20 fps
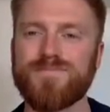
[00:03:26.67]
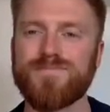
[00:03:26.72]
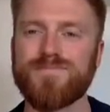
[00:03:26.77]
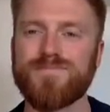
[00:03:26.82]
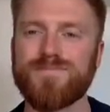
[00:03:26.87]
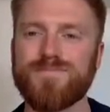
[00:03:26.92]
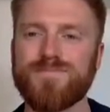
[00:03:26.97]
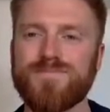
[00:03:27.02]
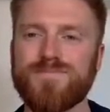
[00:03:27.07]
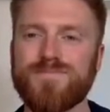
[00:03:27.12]

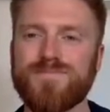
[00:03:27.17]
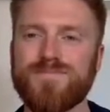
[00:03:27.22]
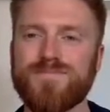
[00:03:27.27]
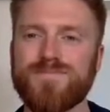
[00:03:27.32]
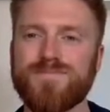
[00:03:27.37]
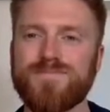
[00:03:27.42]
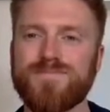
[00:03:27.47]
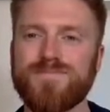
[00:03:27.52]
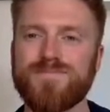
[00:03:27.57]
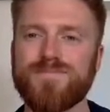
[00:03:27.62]

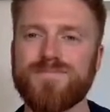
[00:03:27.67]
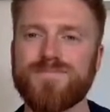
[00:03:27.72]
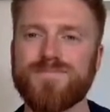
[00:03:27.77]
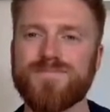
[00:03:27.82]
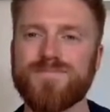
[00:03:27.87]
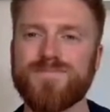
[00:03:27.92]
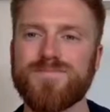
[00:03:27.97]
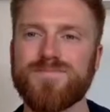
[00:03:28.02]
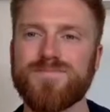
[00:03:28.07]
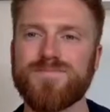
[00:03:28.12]

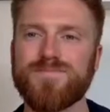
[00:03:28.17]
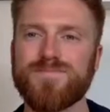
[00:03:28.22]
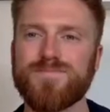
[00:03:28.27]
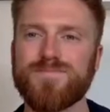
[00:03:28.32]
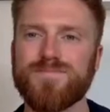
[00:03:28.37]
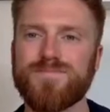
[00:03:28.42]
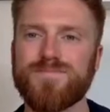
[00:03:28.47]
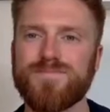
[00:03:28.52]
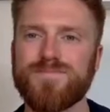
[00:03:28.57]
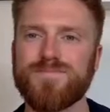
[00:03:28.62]

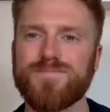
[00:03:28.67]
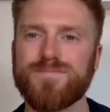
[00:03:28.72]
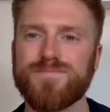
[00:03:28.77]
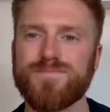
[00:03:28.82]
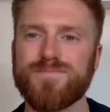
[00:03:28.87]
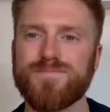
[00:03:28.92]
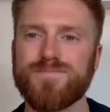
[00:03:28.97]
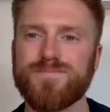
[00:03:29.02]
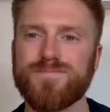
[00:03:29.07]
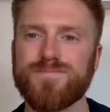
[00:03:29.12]

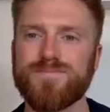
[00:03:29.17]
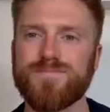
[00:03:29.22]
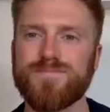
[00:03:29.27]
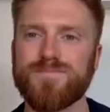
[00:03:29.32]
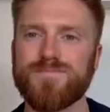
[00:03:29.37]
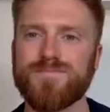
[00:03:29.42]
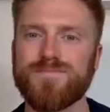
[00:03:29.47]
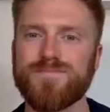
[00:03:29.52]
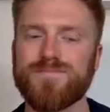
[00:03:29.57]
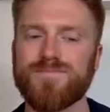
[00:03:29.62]

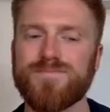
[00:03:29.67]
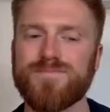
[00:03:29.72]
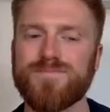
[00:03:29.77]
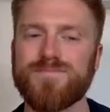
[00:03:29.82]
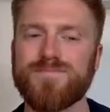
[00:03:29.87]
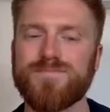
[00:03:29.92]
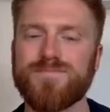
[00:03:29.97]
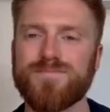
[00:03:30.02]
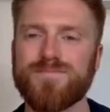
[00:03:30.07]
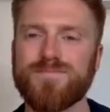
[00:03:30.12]

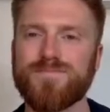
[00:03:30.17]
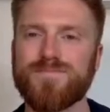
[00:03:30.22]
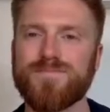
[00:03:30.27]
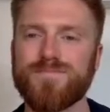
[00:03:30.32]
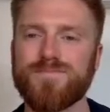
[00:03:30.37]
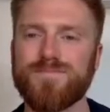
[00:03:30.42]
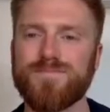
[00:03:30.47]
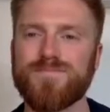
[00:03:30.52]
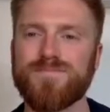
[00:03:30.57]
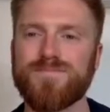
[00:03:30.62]

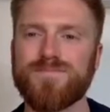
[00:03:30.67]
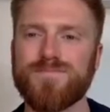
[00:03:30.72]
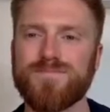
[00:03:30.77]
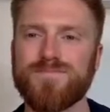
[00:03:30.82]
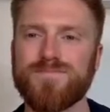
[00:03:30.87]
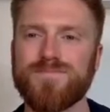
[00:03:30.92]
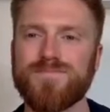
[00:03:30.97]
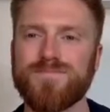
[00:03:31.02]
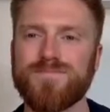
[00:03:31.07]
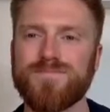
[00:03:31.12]

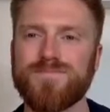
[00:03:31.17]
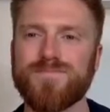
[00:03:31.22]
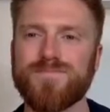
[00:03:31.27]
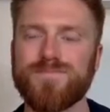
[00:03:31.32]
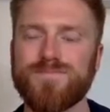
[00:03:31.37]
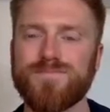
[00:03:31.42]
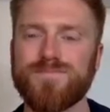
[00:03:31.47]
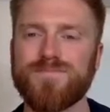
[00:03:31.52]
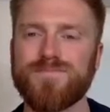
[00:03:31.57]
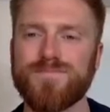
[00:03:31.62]

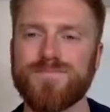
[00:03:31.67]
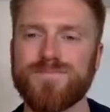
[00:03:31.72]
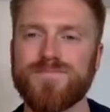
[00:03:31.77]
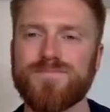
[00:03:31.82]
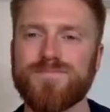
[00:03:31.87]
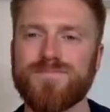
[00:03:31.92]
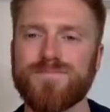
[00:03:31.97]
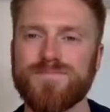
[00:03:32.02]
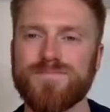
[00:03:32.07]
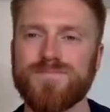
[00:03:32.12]

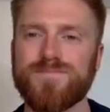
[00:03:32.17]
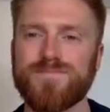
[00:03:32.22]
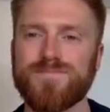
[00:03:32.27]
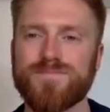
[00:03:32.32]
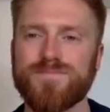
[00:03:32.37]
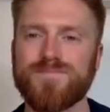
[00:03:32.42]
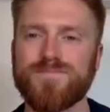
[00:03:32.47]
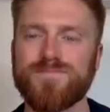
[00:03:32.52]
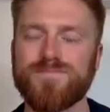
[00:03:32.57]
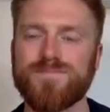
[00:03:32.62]

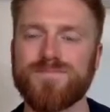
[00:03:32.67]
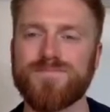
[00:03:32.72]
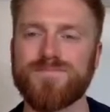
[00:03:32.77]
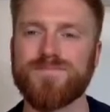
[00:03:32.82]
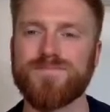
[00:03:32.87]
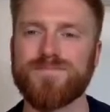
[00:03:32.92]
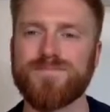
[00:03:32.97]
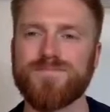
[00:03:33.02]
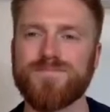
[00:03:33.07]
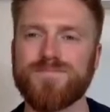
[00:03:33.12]

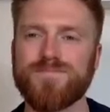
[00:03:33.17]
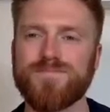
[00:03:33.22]
(not speaking)